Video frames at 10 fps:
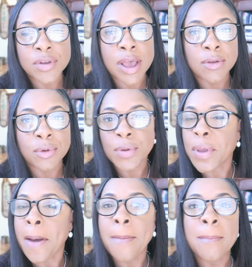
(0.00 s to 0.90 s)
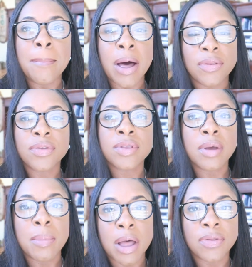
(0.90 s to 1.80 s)
schedules, month
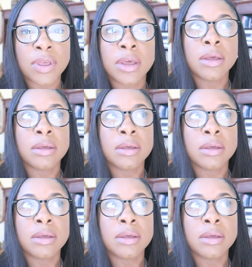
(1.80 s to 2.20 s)
to month,